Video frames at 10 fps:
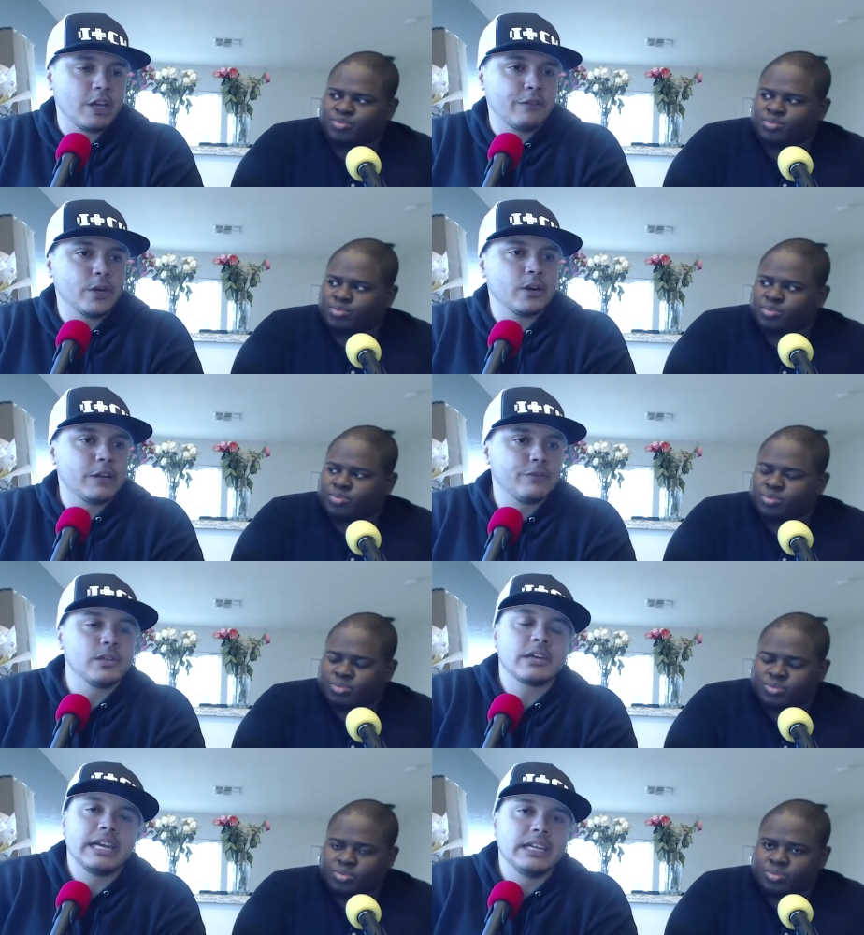Speaker 1: if you're if you're
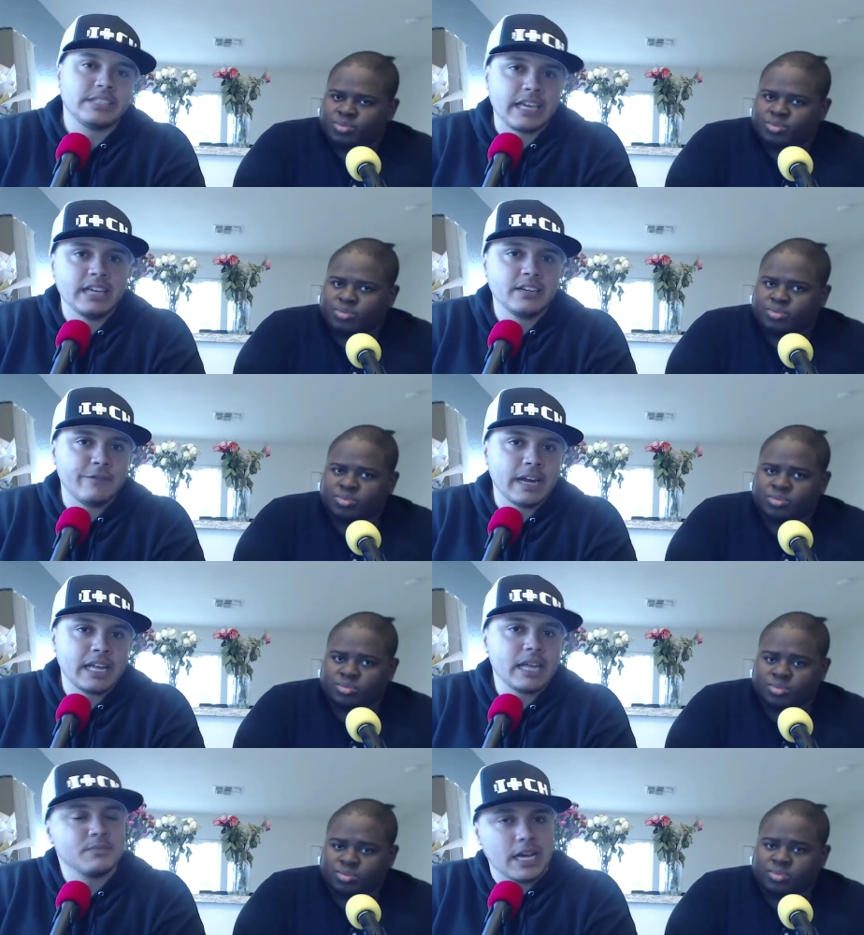looking to get into fighting
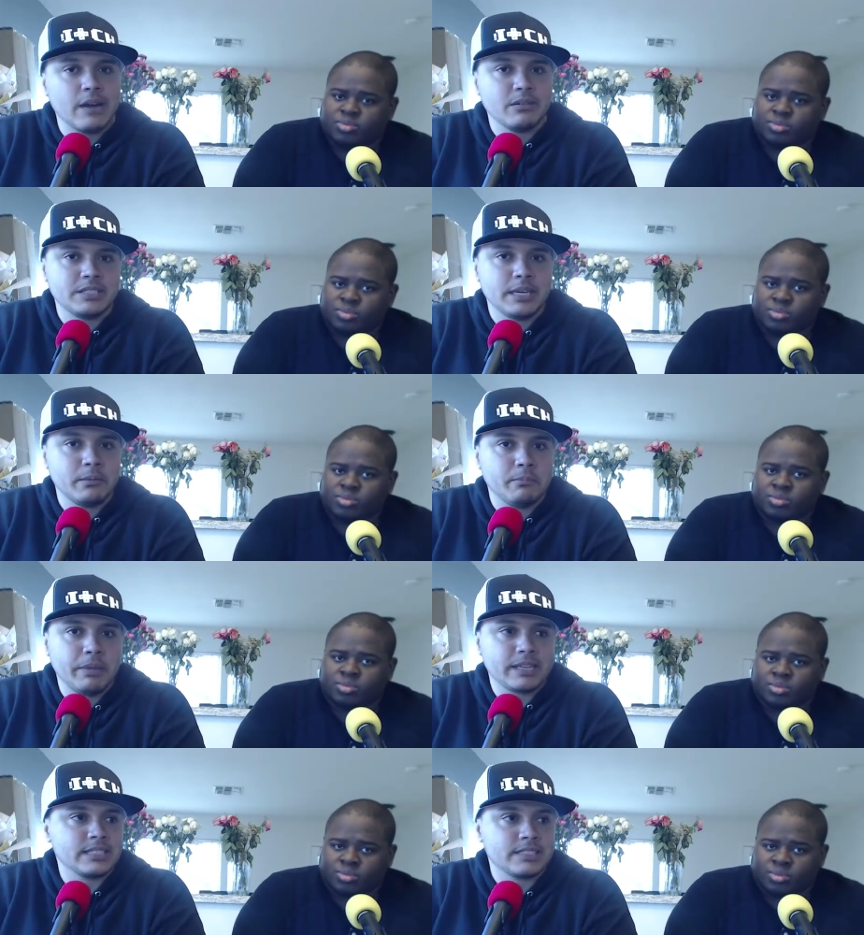games, I would say
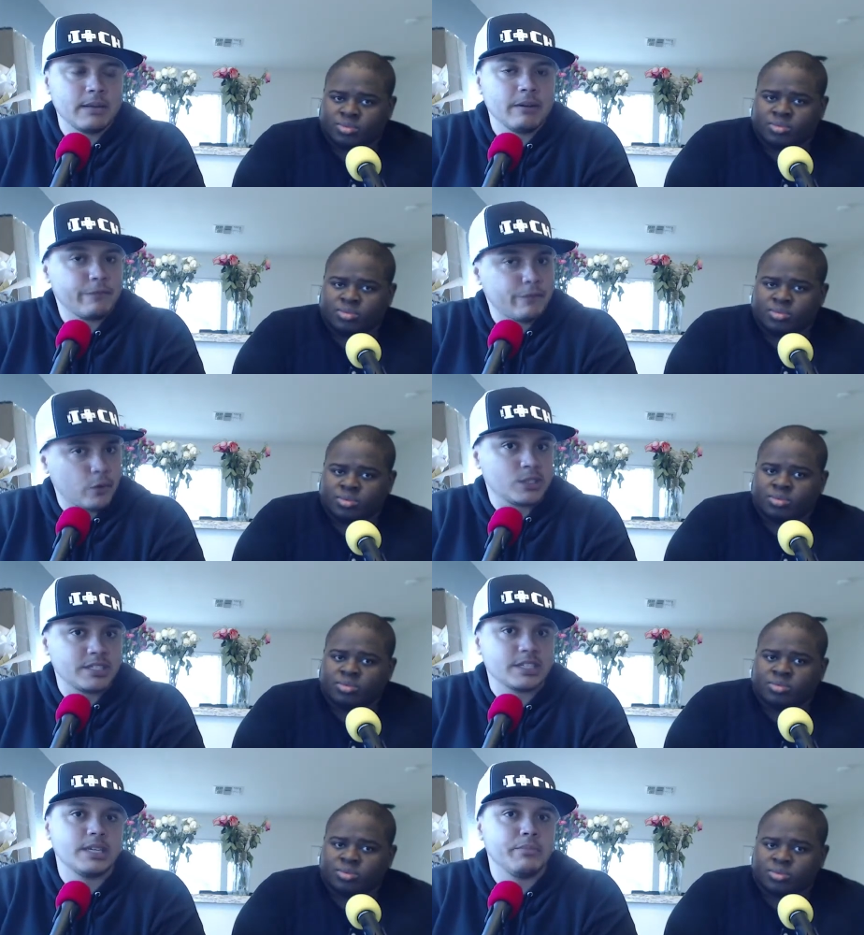pick this game up for
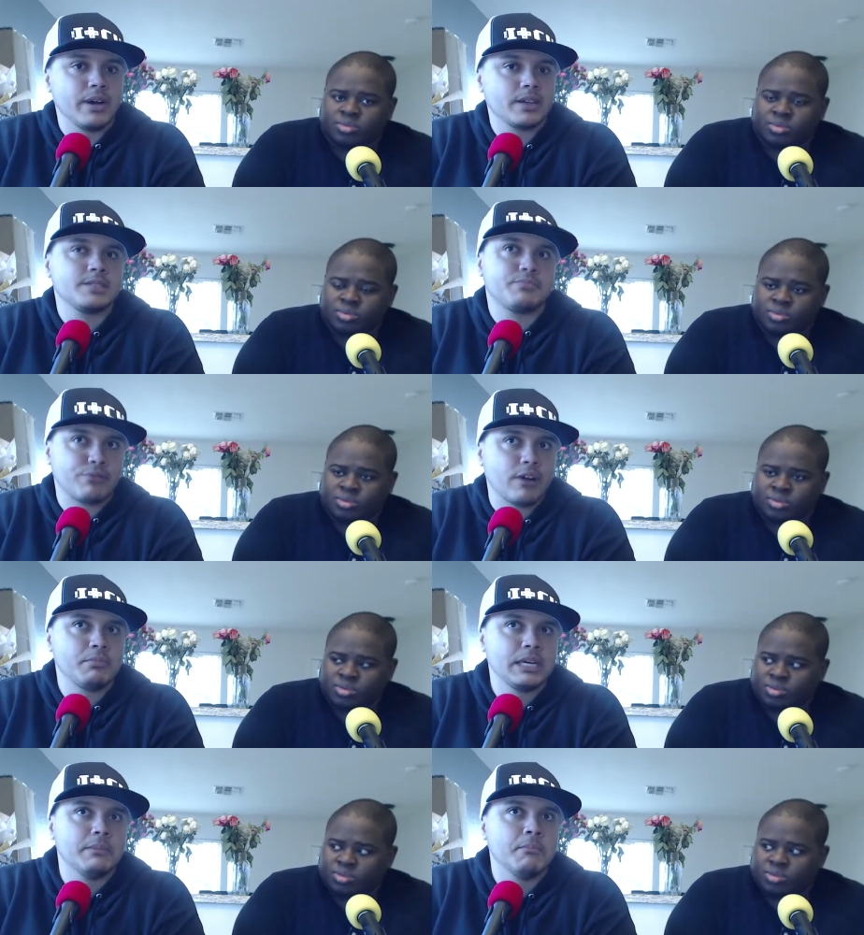60 bucks,
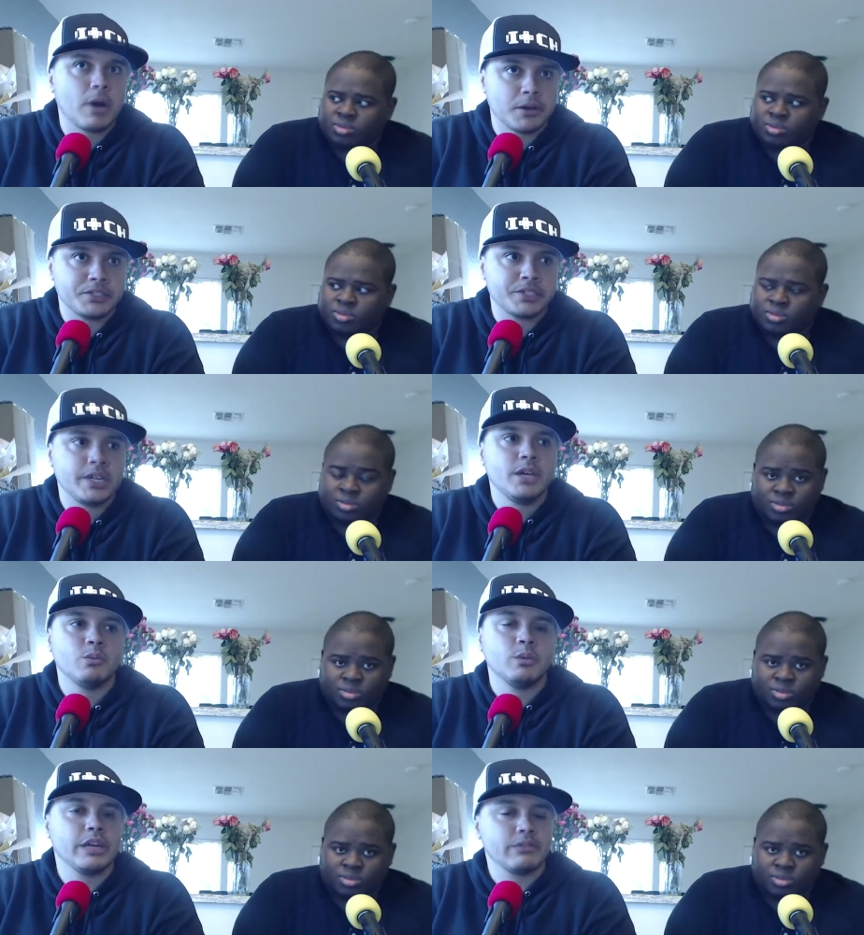probably in March
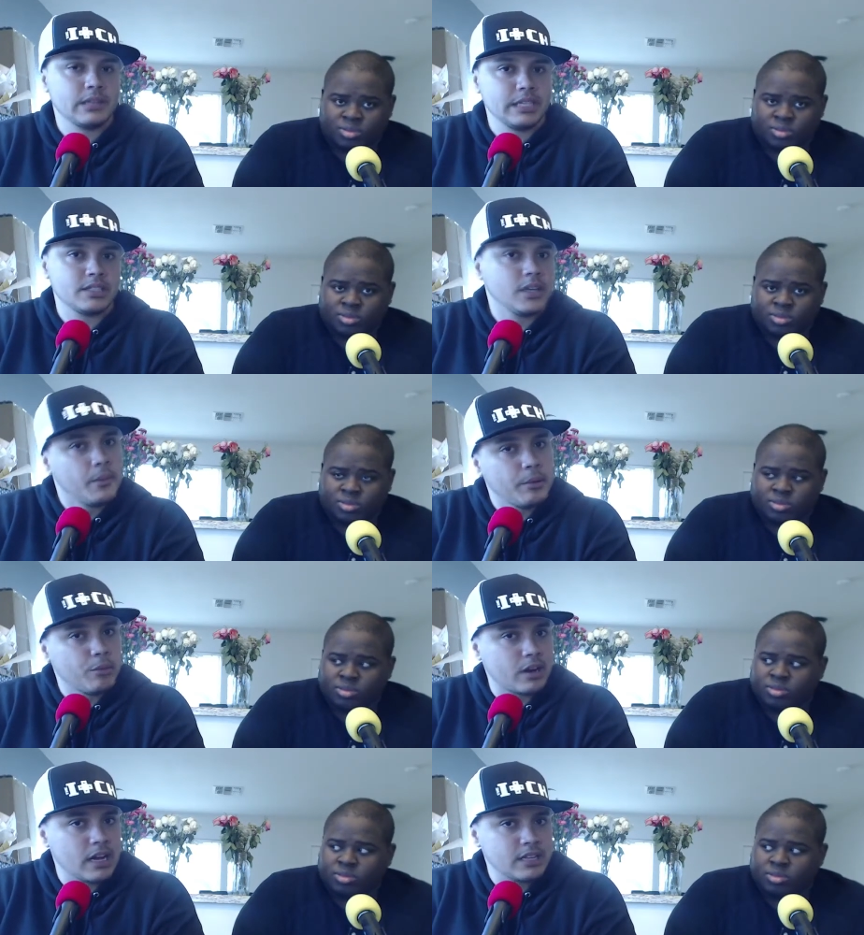when they release a little bit
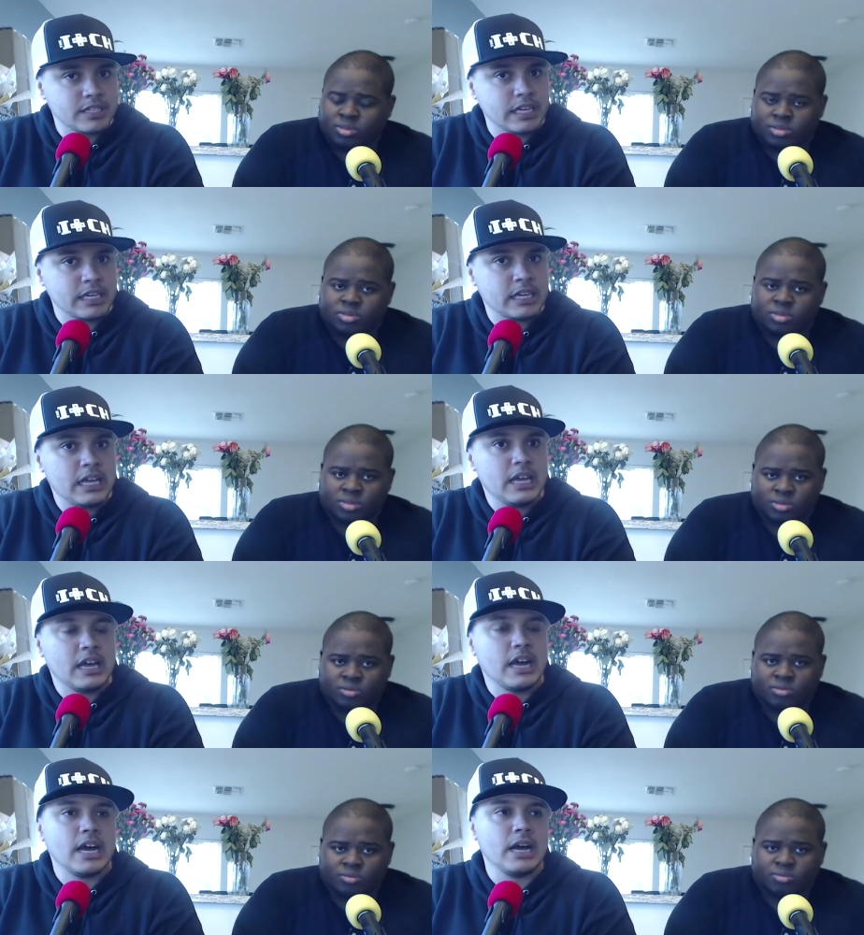more content
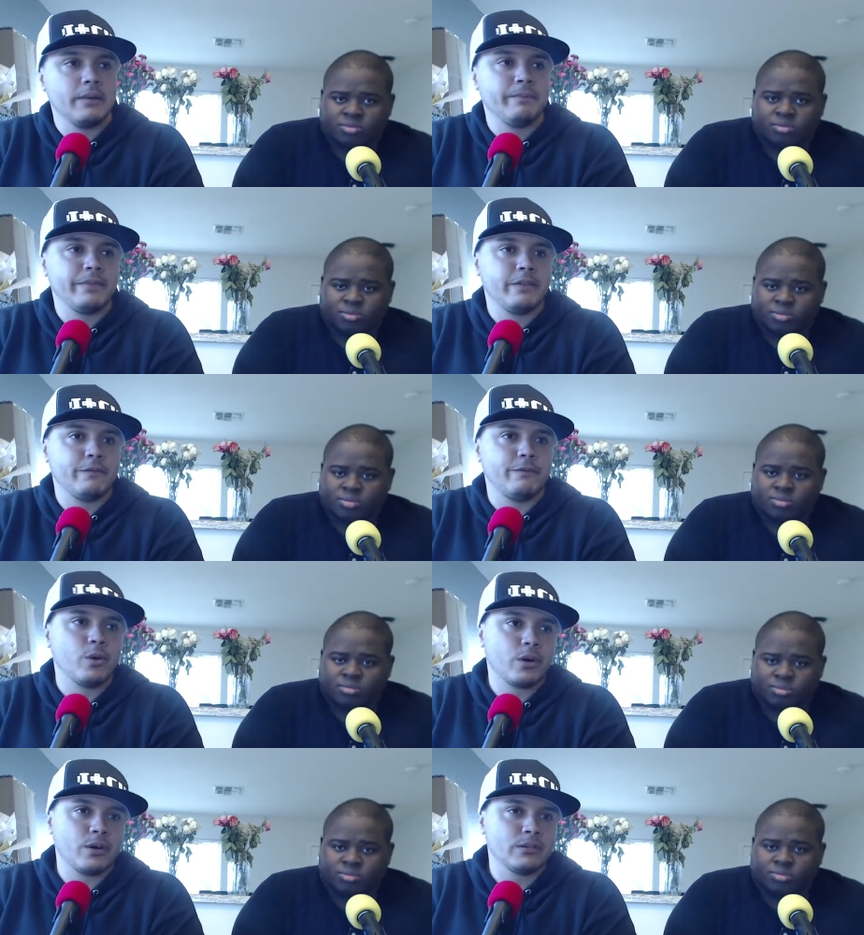uh,
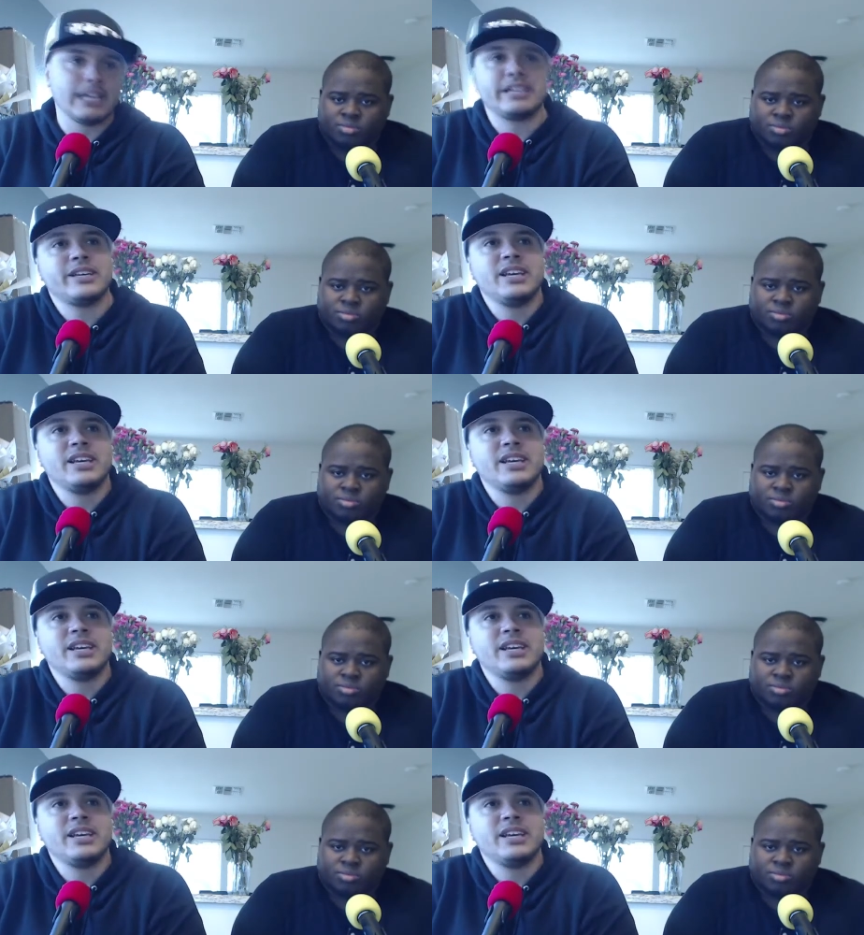for like